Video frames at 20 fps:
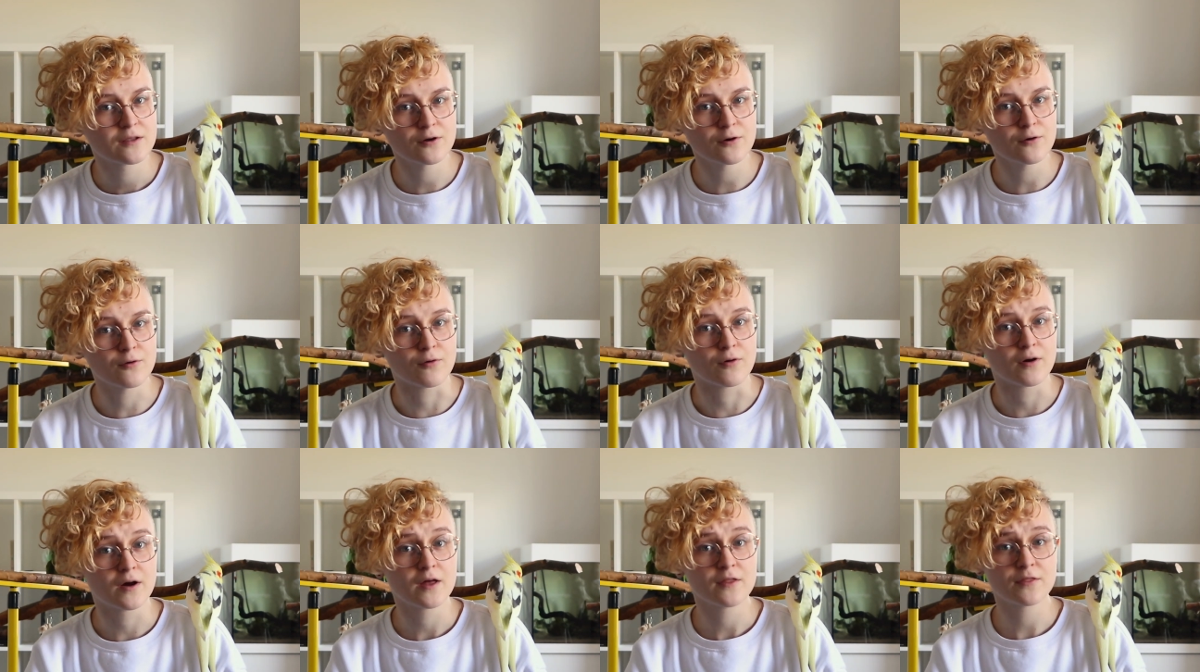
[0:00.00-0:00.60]

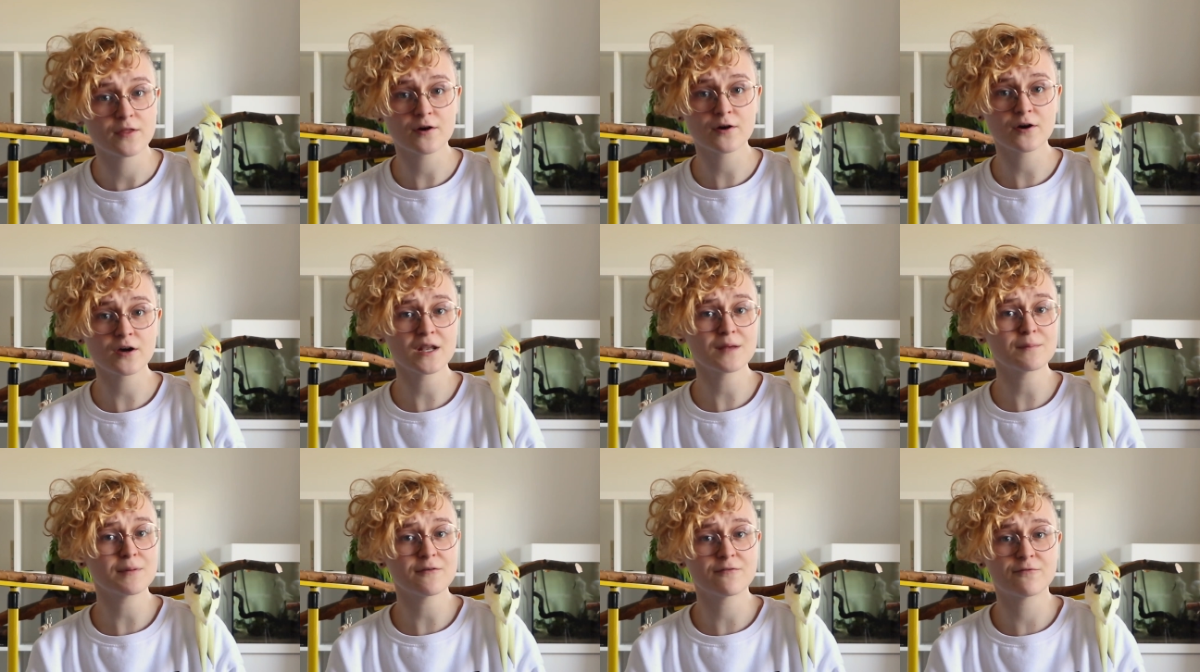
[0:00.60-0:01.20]
No, they're
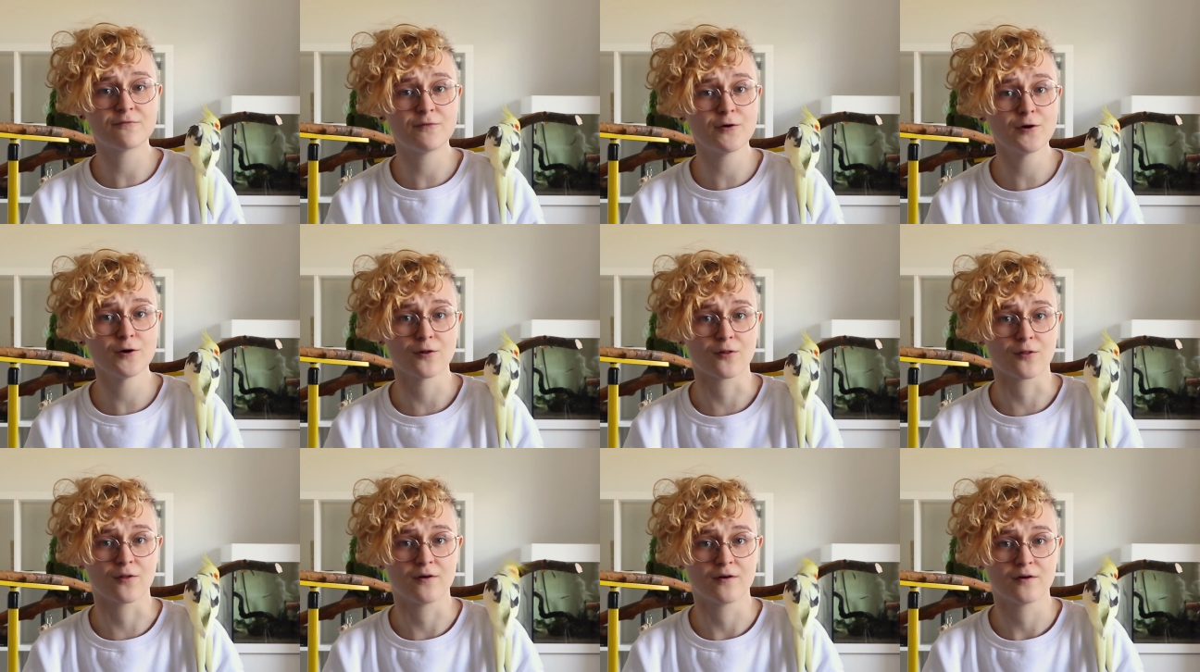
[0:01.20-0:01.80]
going to be
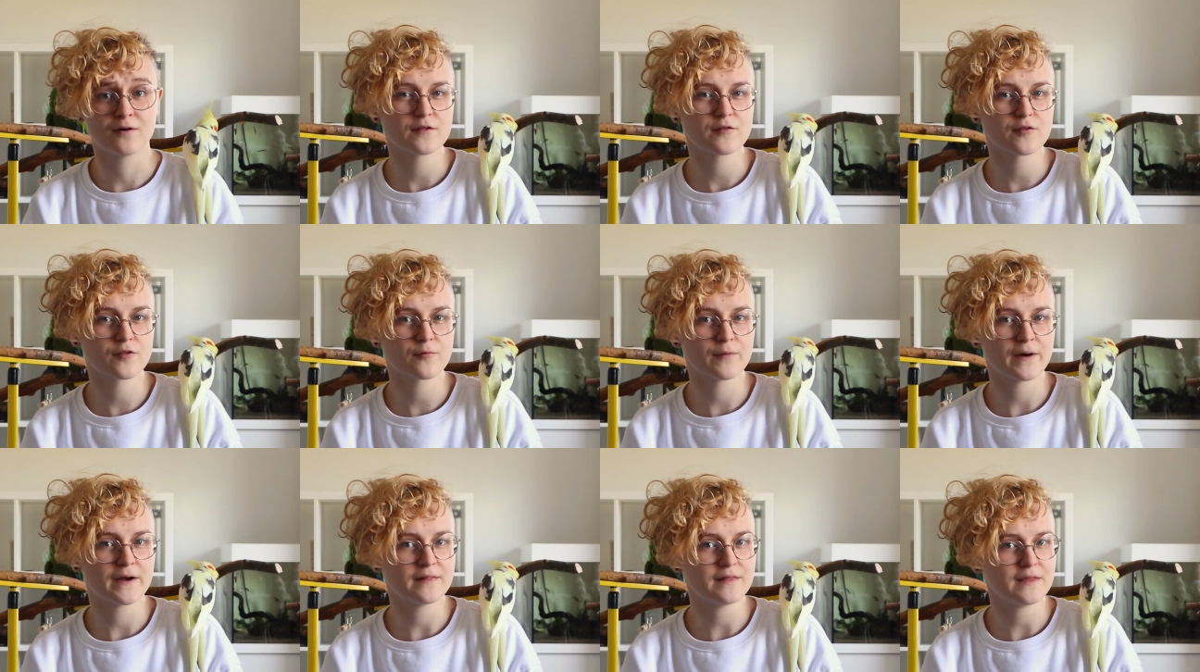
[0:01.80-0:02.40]
full. This
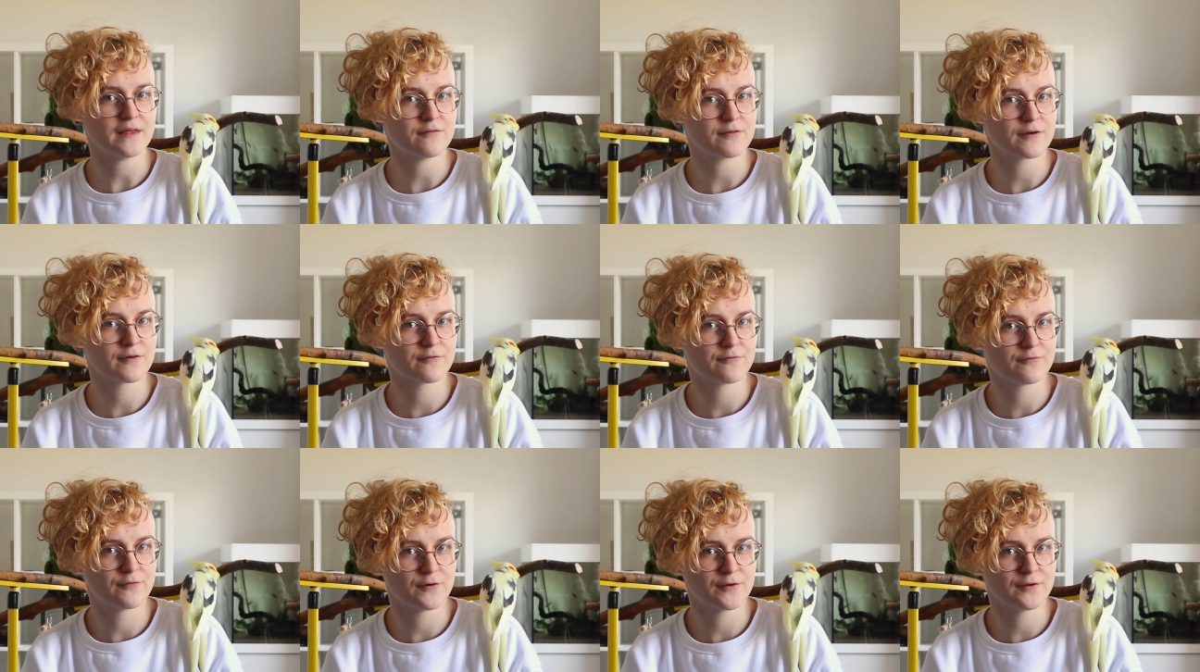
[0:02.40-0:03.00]
is why
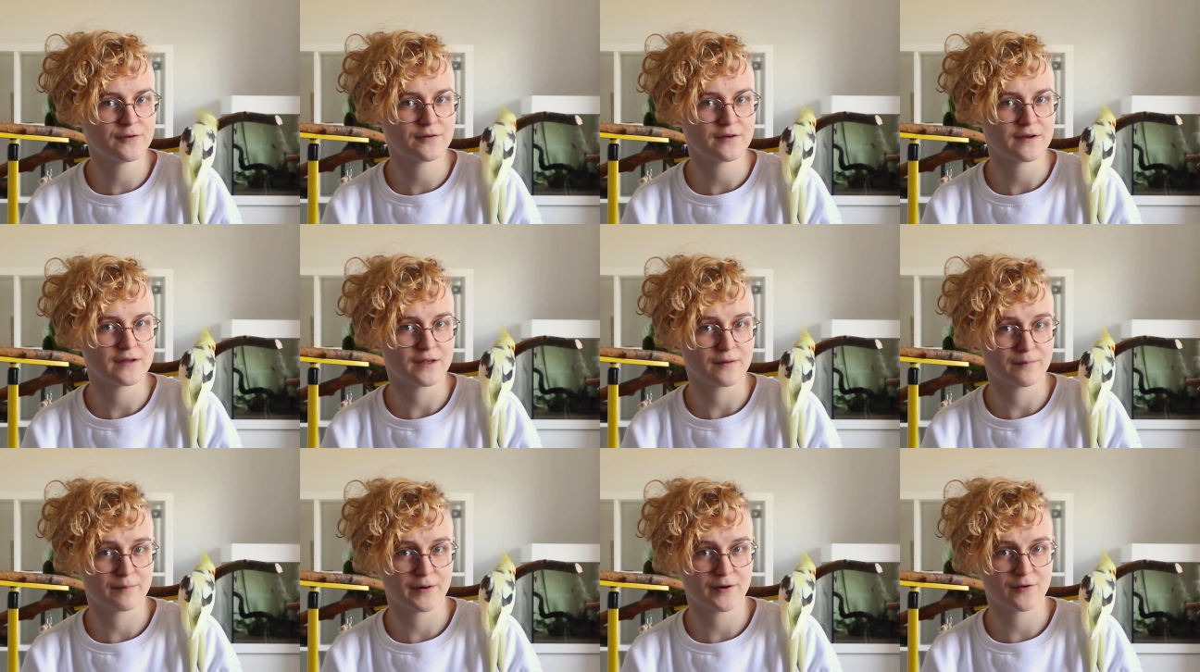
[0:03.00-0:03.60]
leaving food
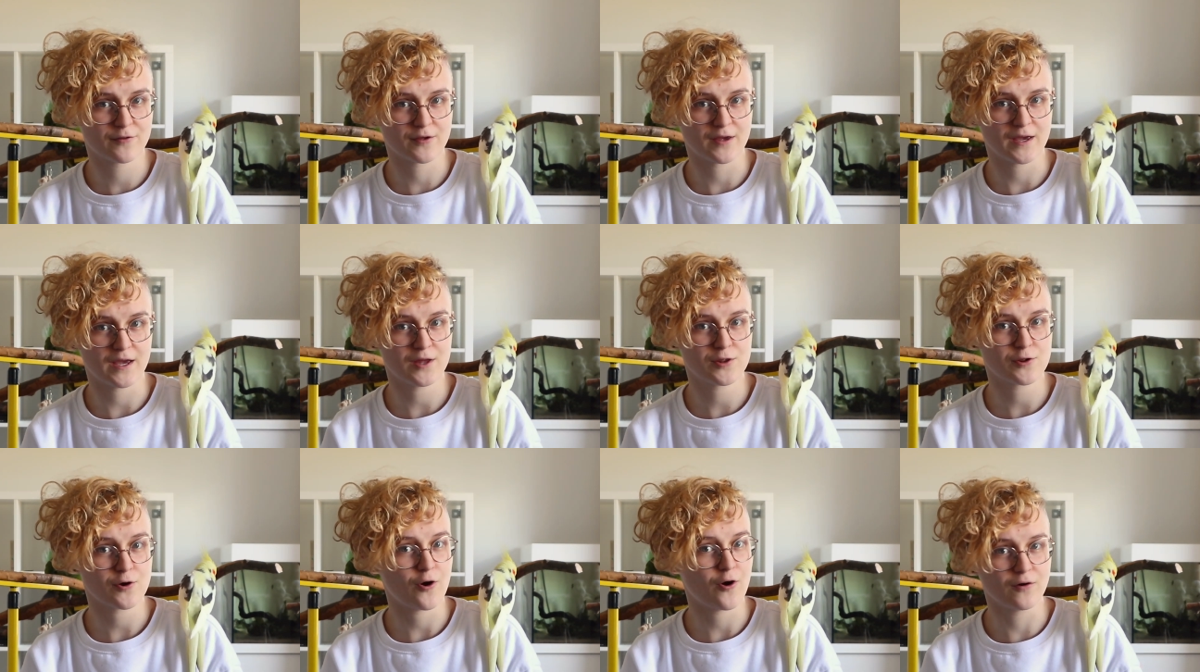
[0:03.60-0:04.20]
in your bird's
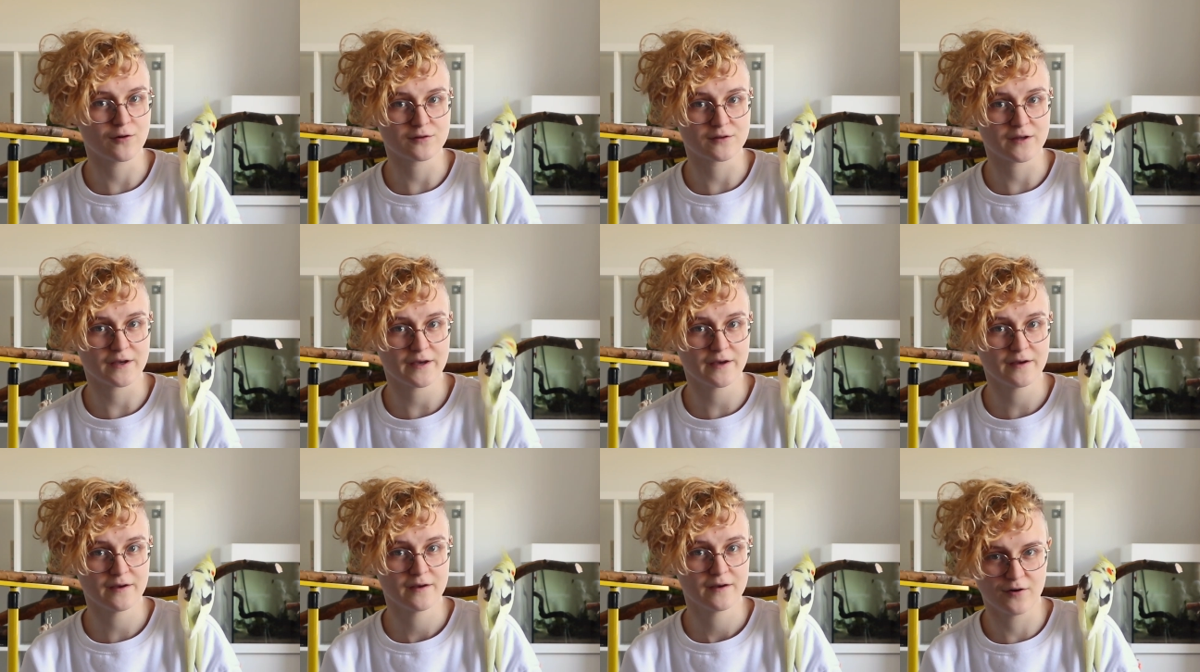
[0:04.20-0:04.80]
cage all
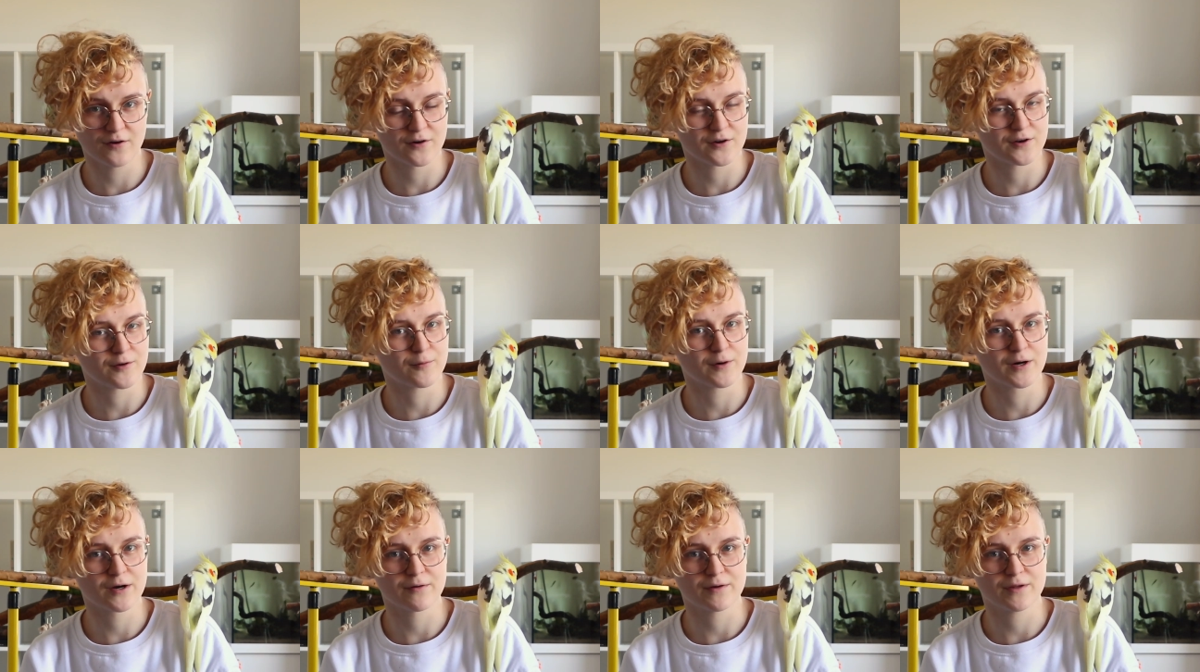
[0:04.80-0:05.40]
day is not
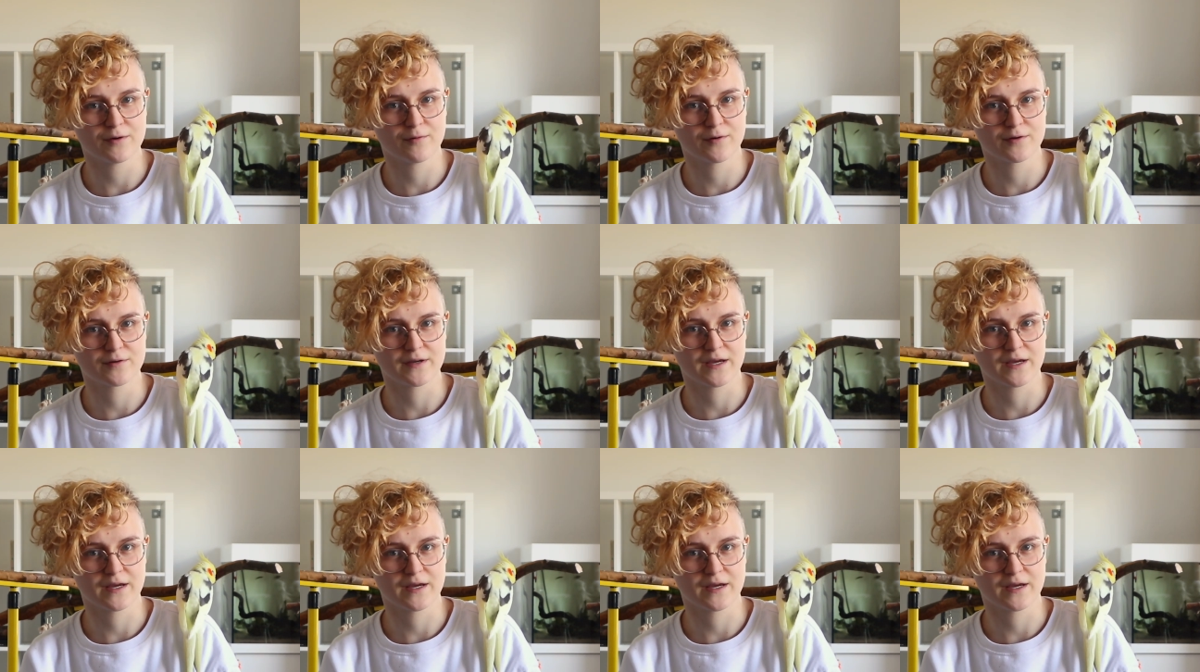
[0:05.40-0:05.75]
going to work when you